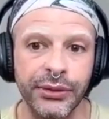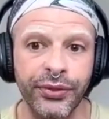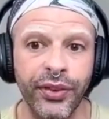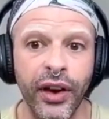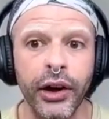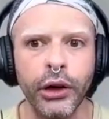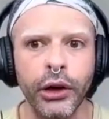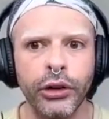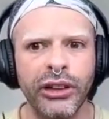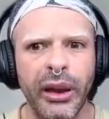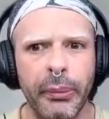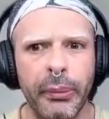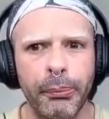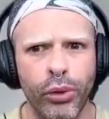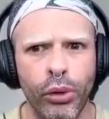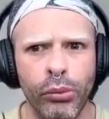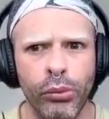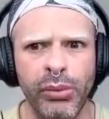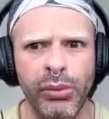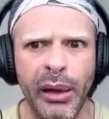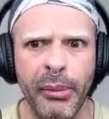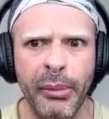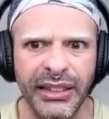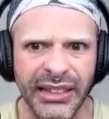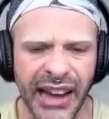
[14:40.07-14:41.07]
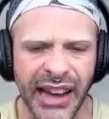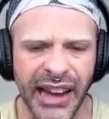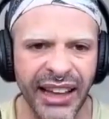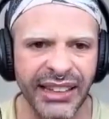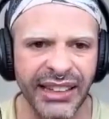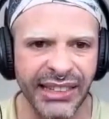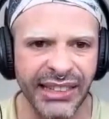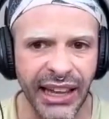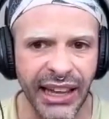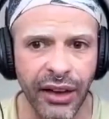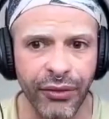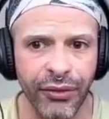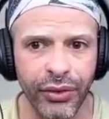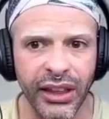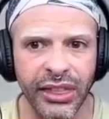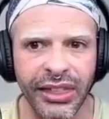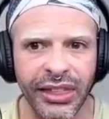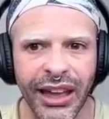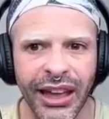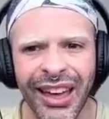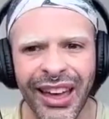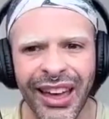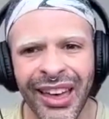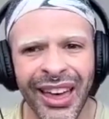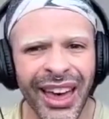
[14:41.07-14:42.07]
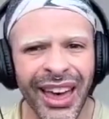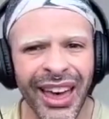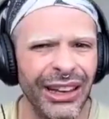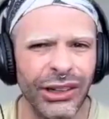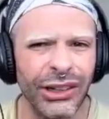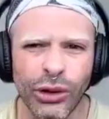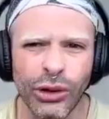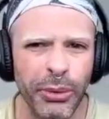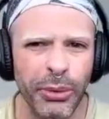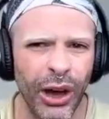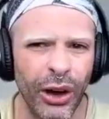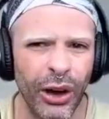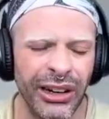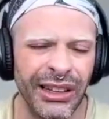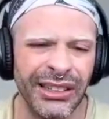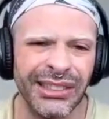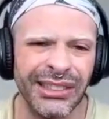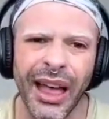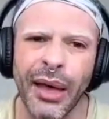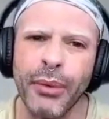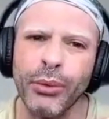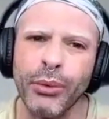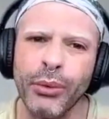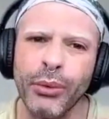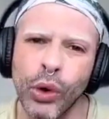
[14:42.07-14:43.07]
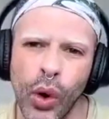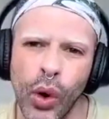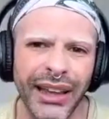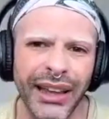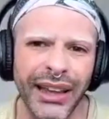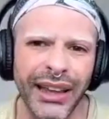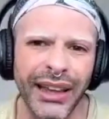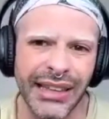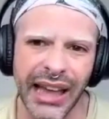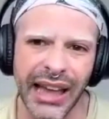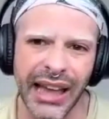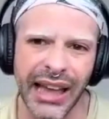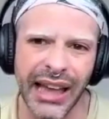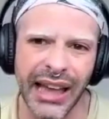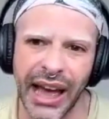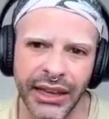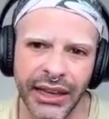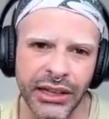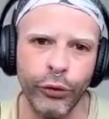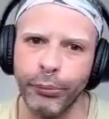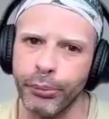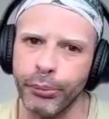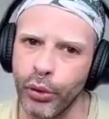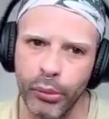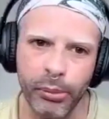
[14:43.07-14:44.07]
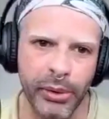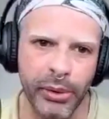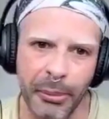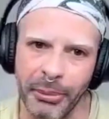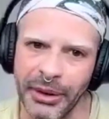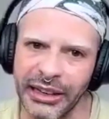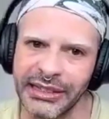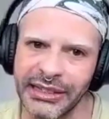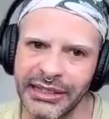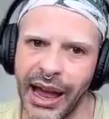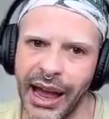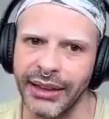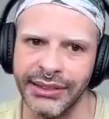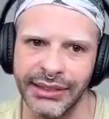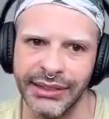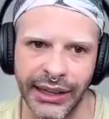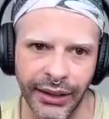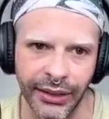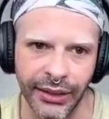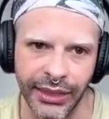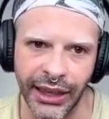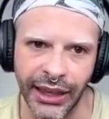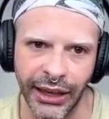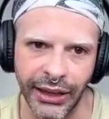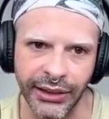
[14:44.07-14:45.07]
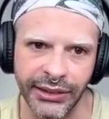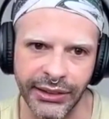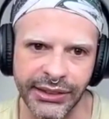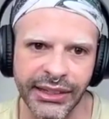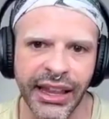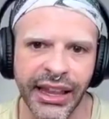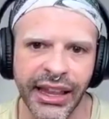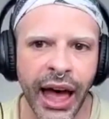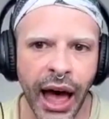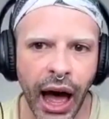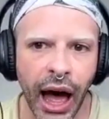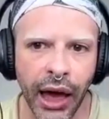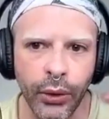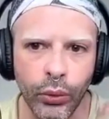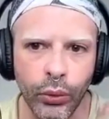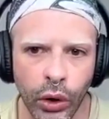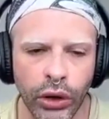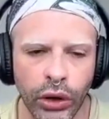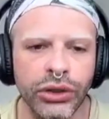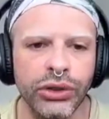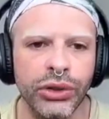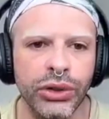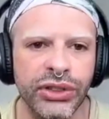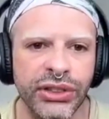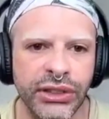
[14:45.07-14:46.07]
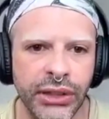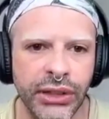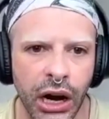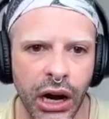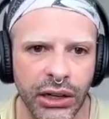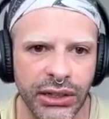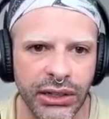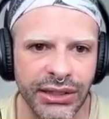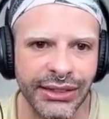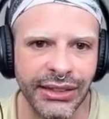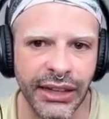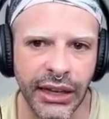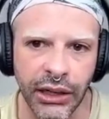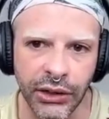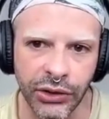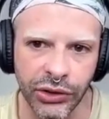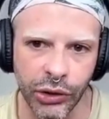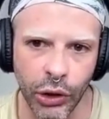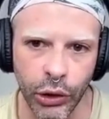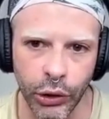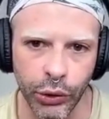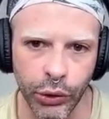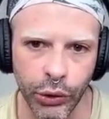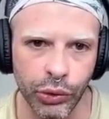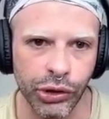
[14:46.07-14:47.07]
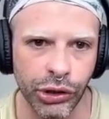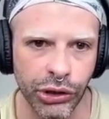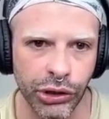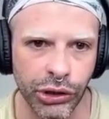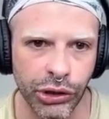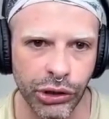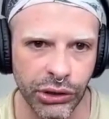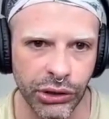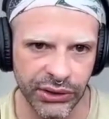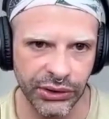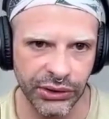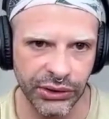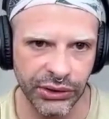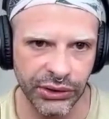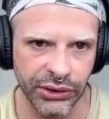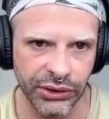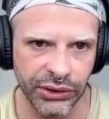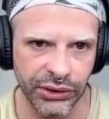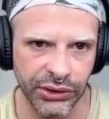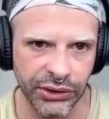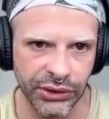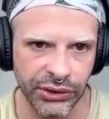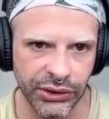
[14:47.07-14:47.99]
He's very good at problematizing everything. And to be honest, I'm quite tired of problematizing things. I want to start seeing solutions.